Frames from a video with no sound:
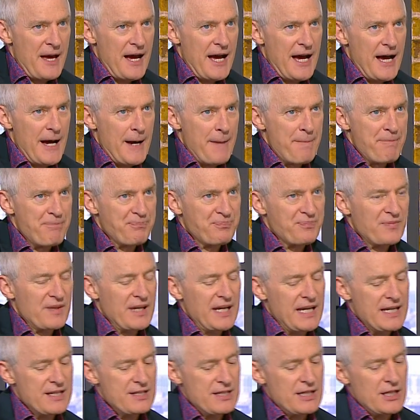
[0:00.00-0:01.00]

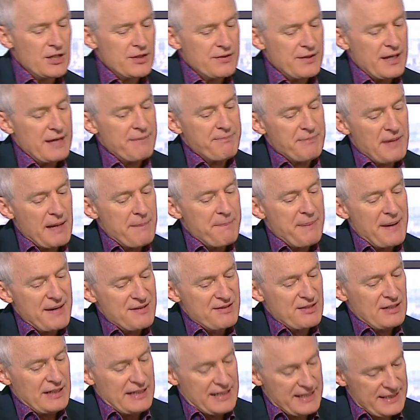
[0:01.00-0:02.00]
they're
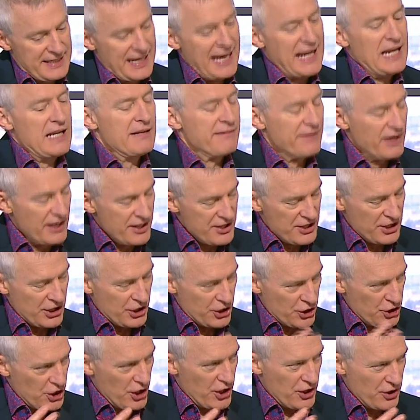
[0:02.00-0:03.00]
basically televising
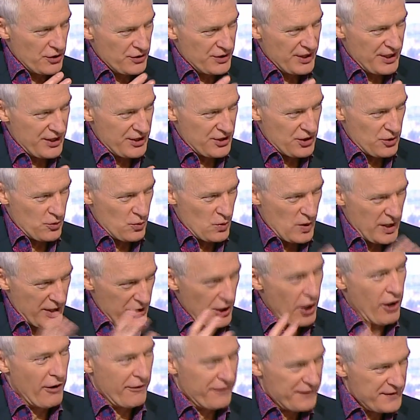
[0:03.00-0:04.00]
a show you did as a
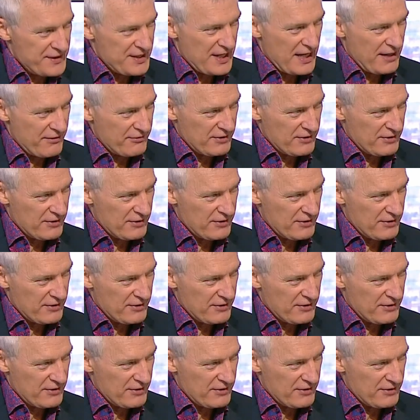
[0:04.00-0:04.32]
one-off, is that